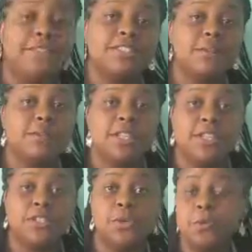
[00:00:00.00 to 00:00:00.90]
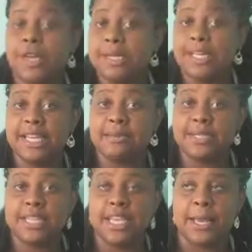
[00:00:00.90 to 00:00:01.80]
first I was going to do Run
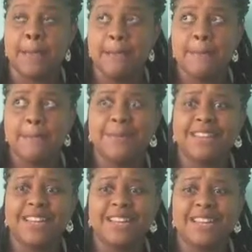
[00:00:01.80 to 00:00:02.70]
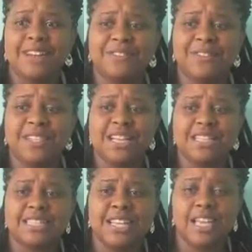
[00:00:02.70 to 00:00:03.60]
DMC, but then I
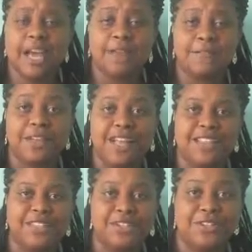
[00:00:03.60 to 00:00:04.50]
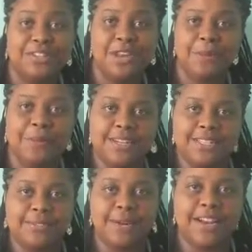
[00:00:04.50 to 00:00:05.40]
realized like I forgot the shirt that I wanted
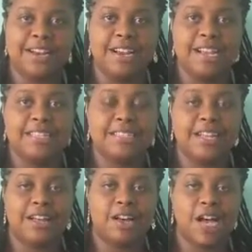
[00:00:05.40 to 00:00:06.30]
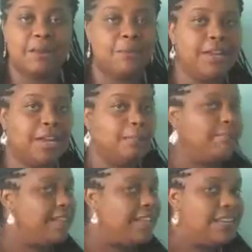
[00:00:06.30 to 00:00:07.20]
to wear. So I went a
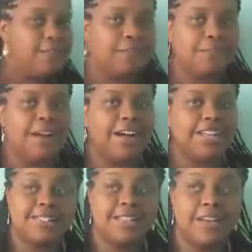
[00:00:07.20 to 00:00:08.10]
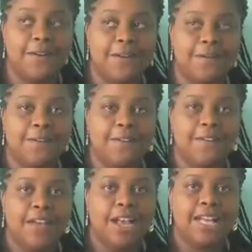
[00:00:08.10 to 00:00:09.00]
completely different route. And so
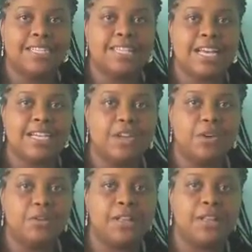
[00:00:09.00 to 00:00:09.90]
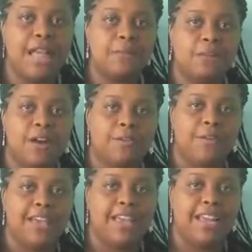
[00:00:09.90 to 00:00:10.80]
I decided to go the glam rock
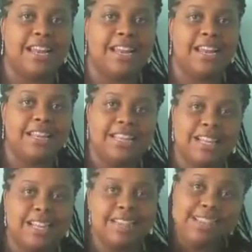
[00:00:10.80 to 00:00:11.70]
way and I kind of looked like